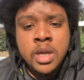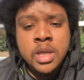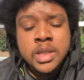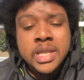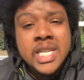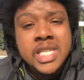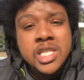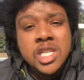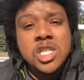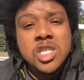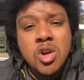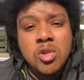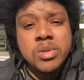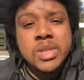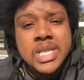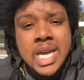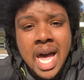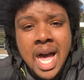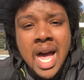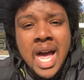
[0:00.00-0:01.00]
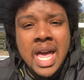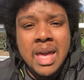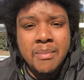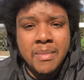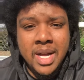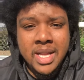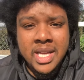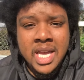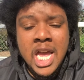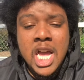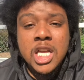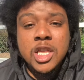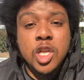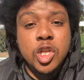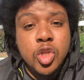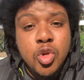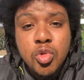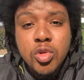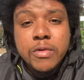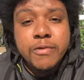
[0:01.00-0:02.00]
This is your time, man. The
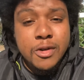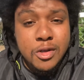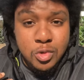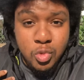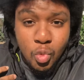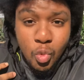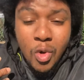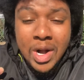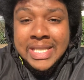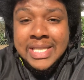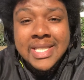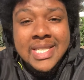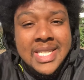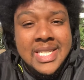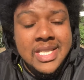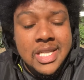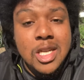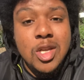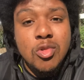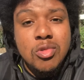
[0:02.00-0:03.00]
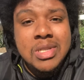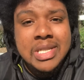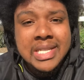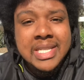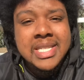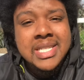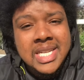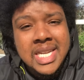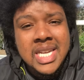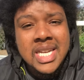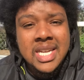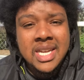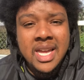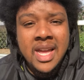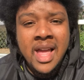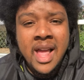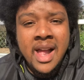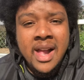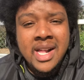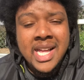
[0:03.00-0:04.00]
universe wants to see you succeed.
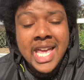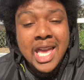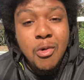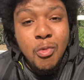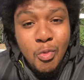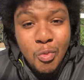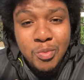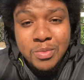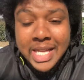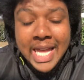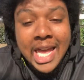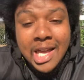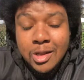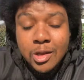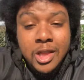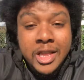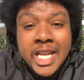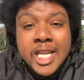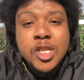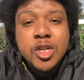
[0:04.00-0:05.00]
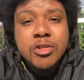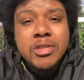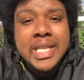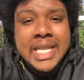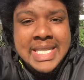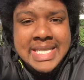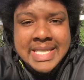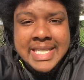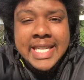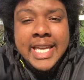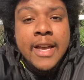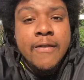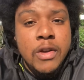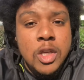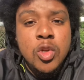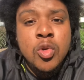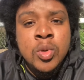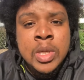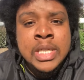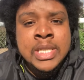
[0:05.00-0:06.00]
It literally is
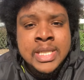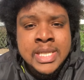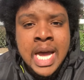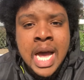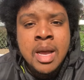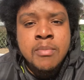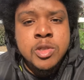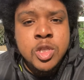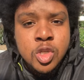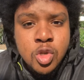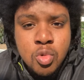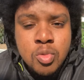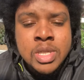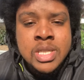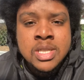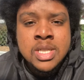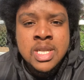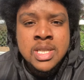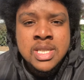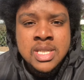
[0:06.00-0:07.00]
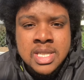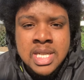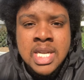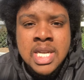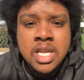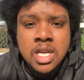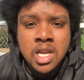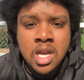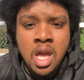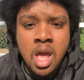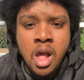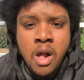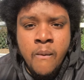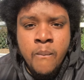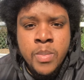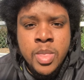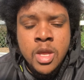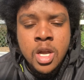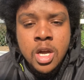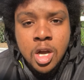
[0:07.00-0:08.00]
giving you this time so you can succeed.
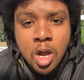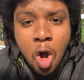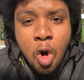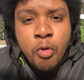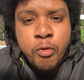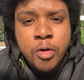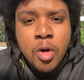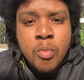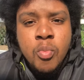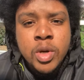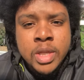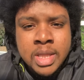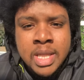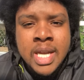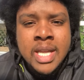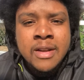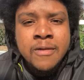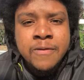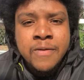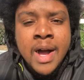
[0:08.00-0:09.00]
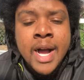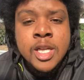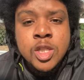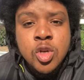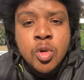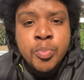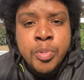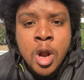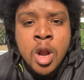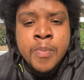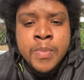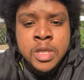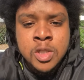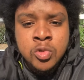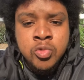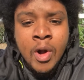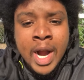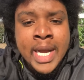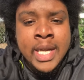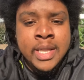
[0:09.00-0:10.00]
Go from within and find your purpose
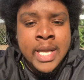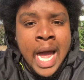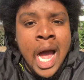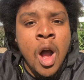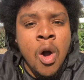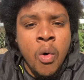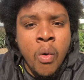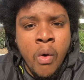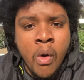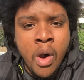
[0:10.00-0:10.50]
right now.